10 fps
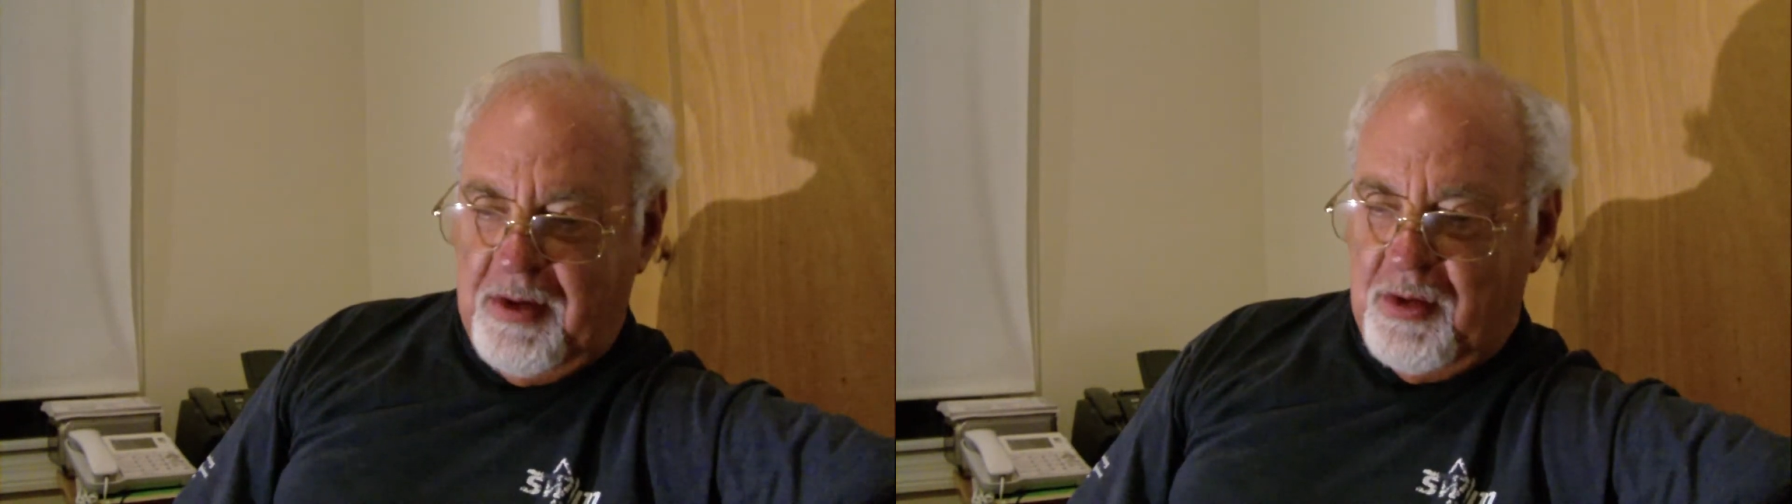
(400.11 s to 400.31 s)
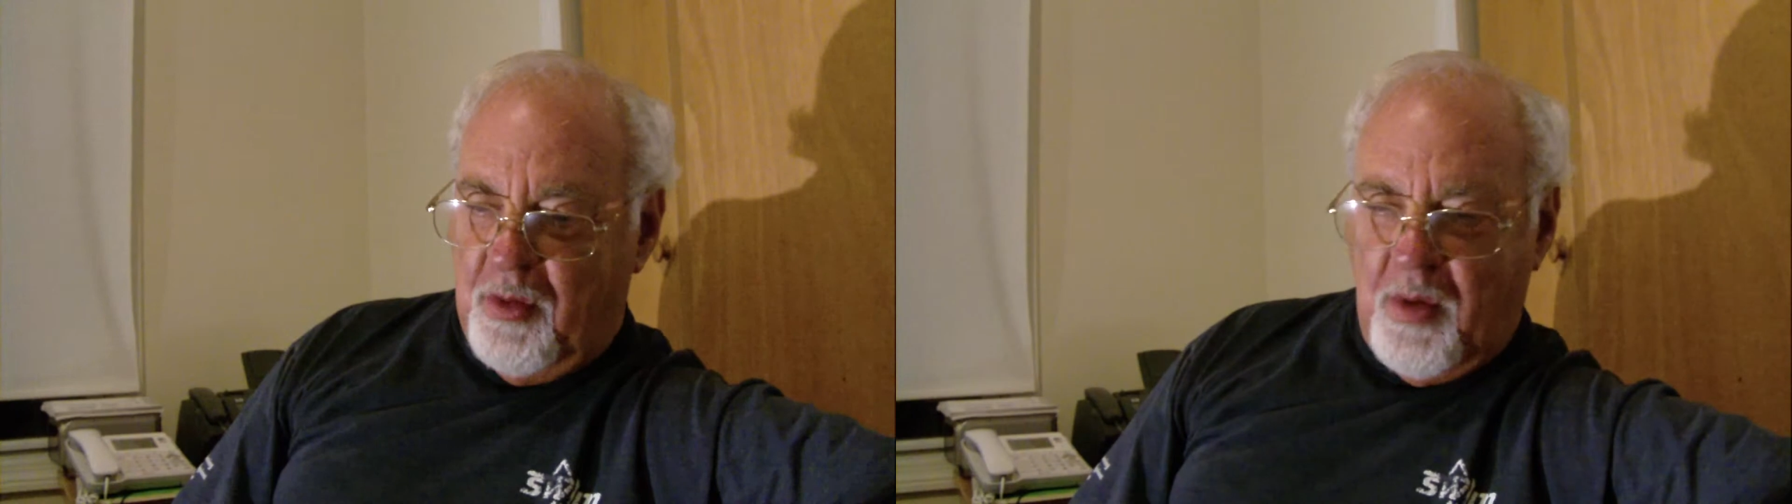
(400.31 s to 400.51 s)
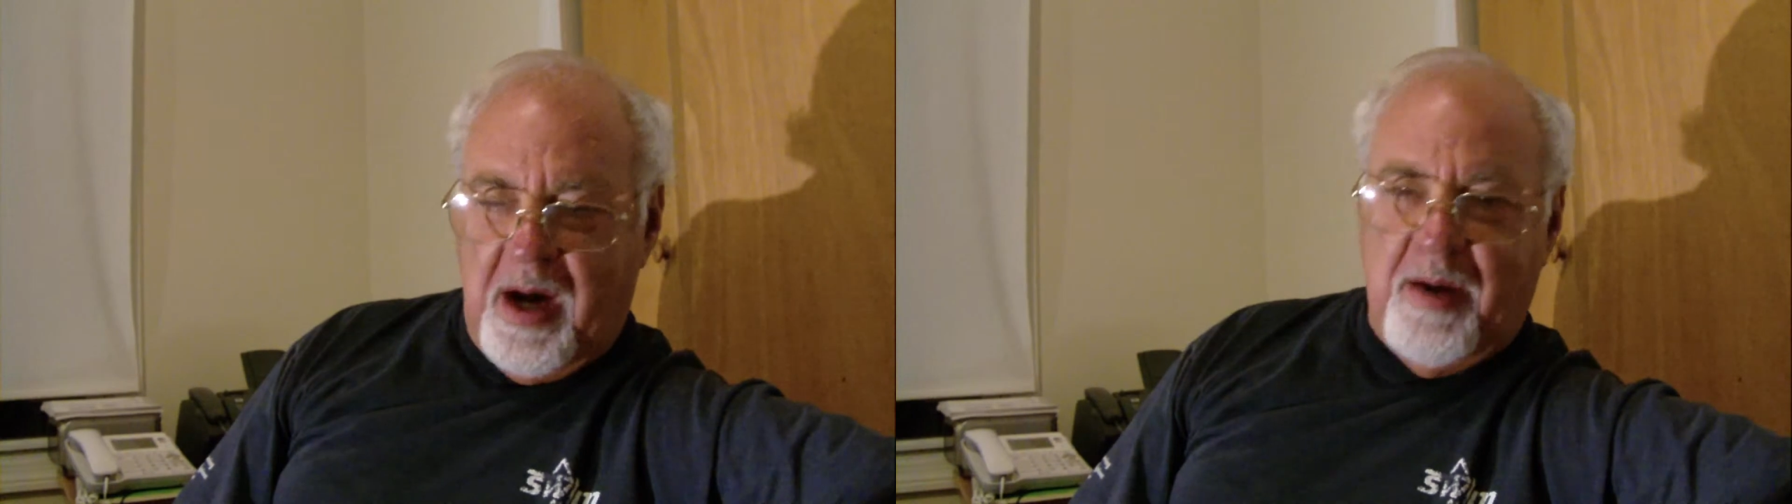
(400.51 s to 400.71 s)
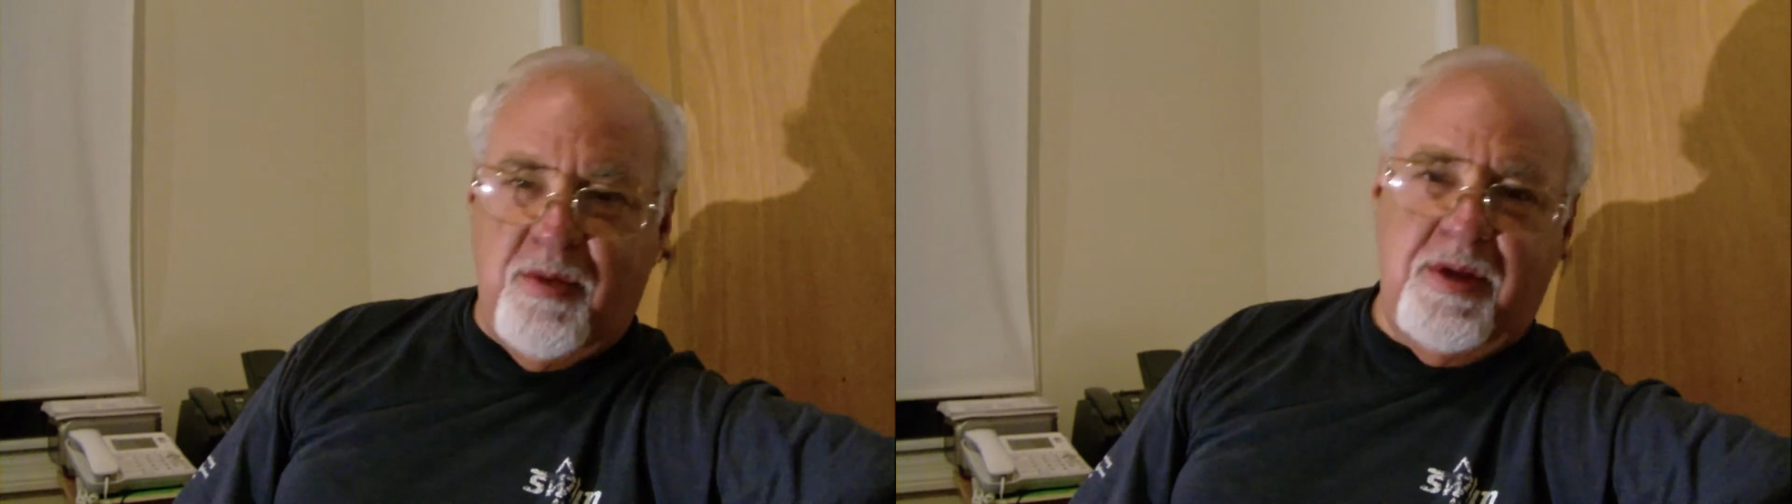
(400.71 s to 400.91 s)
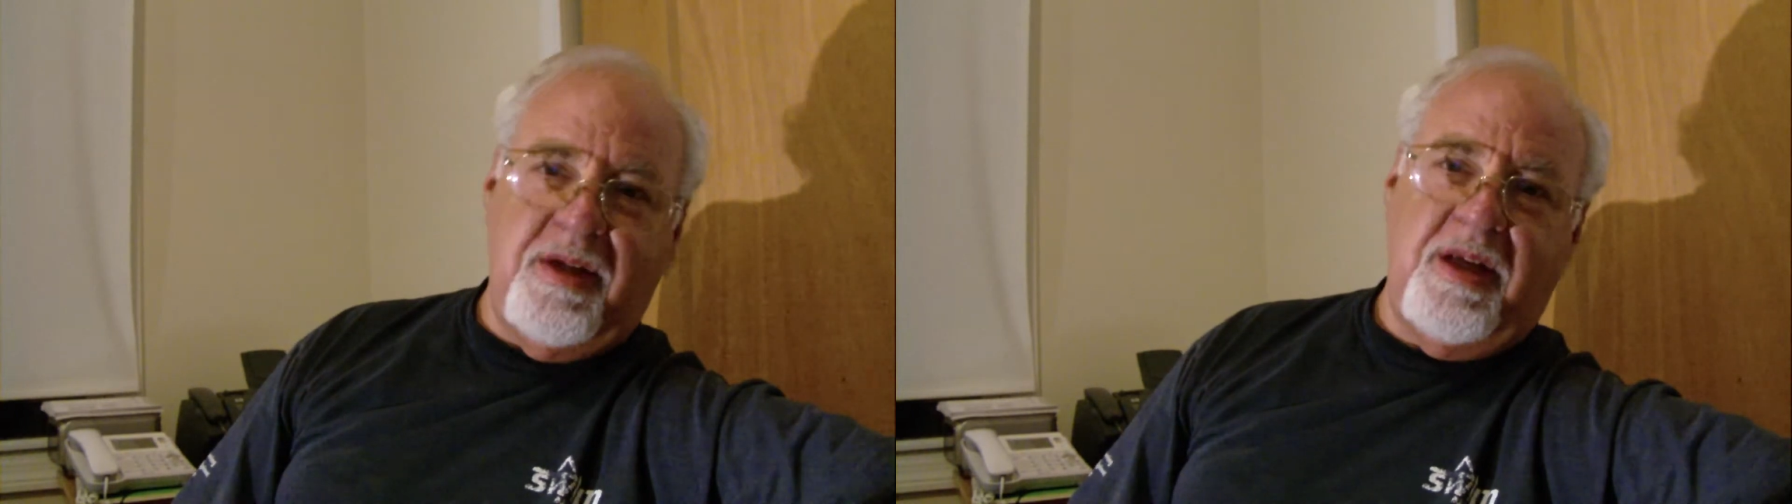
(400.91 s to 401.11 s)
So why
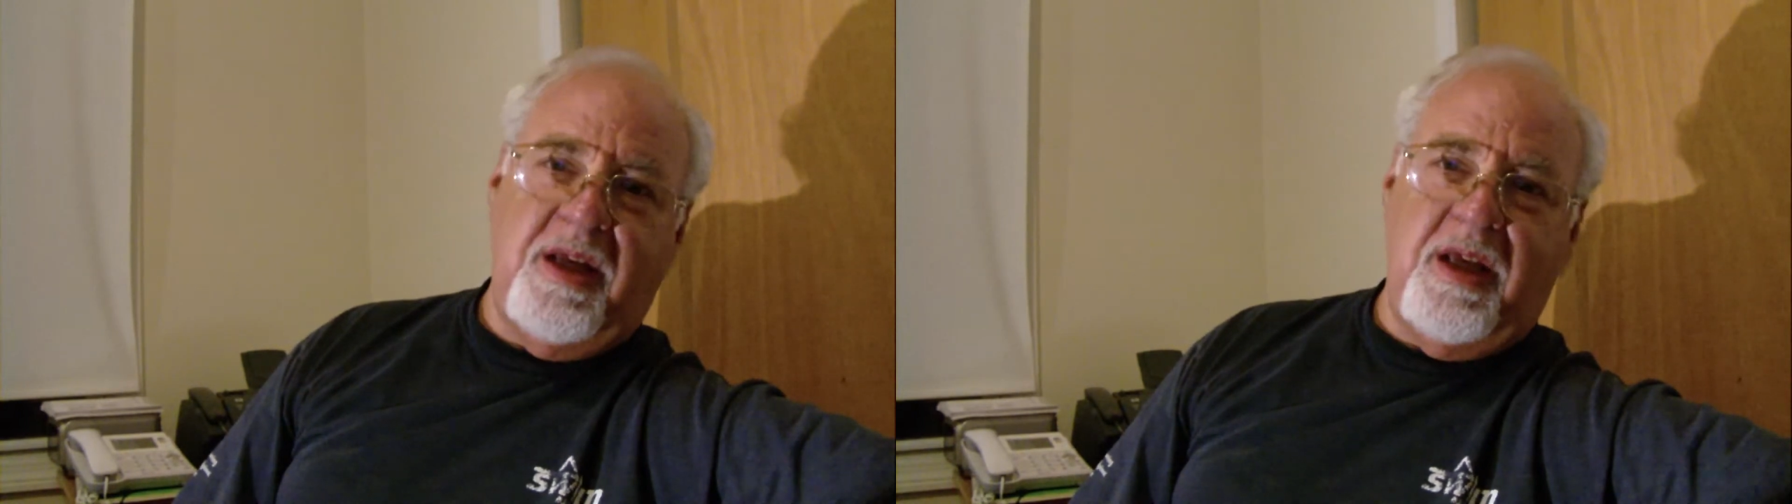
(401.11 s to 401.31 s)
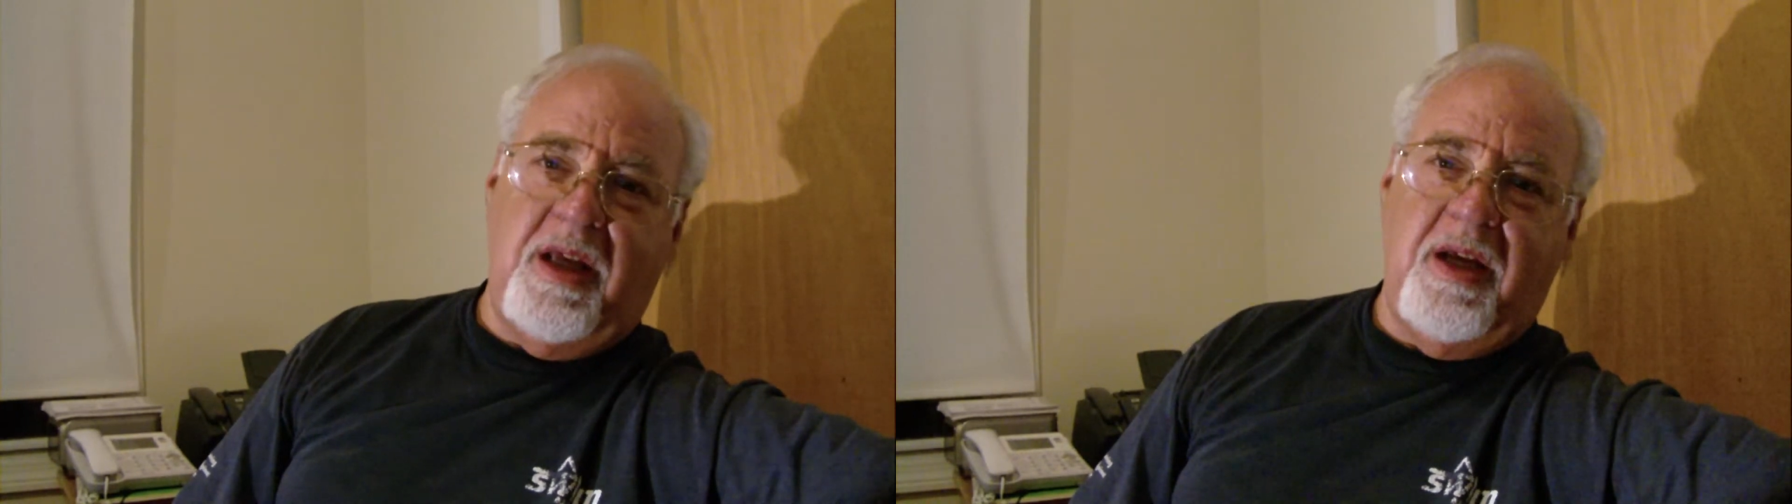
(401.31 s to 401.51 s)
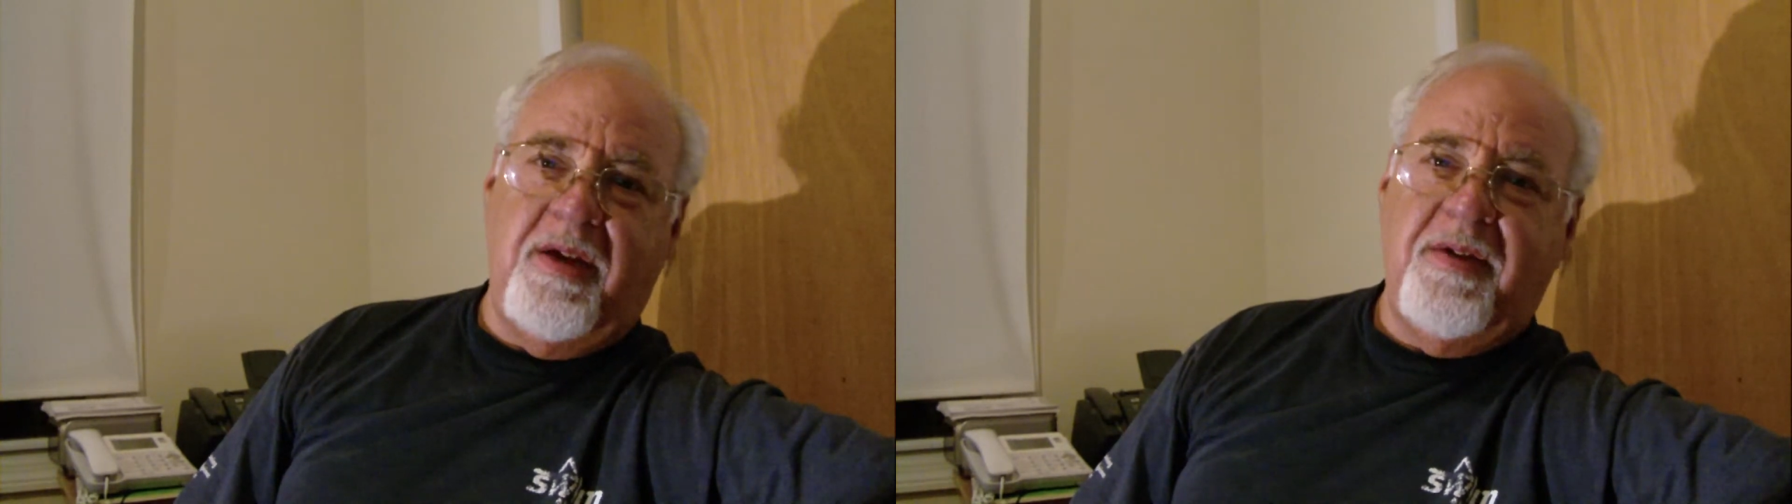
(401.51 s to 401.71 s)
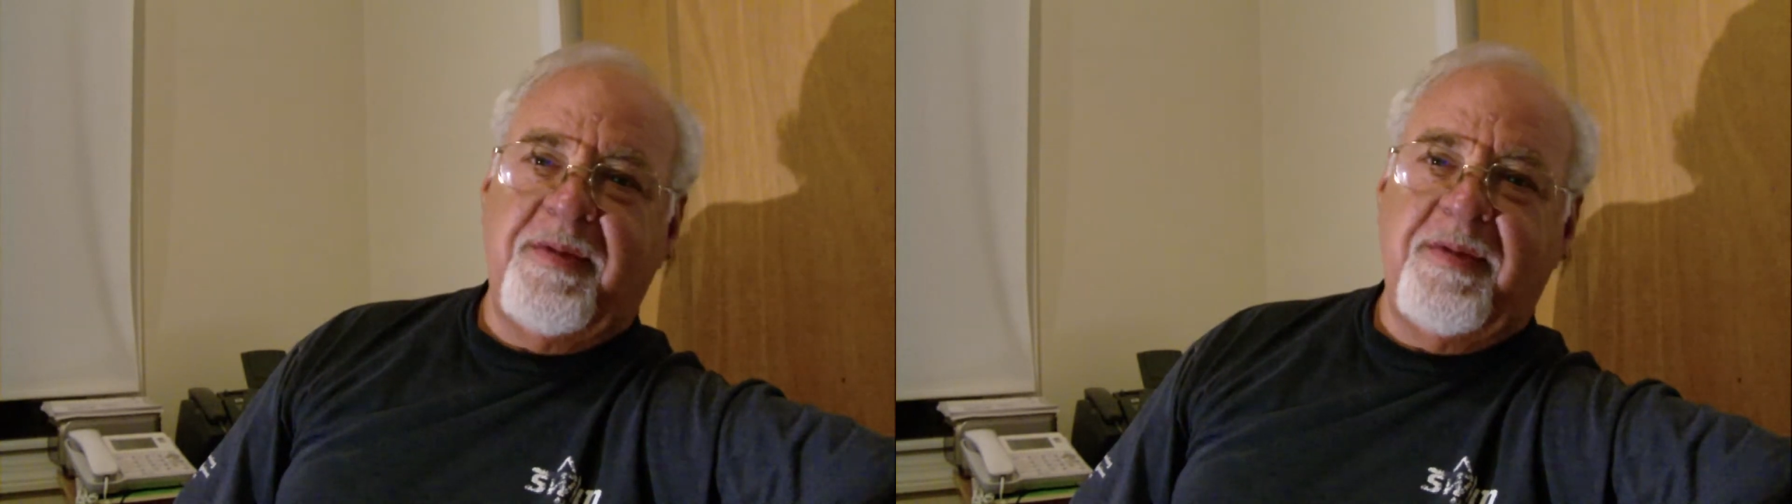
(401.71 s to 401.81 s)
wouldn't he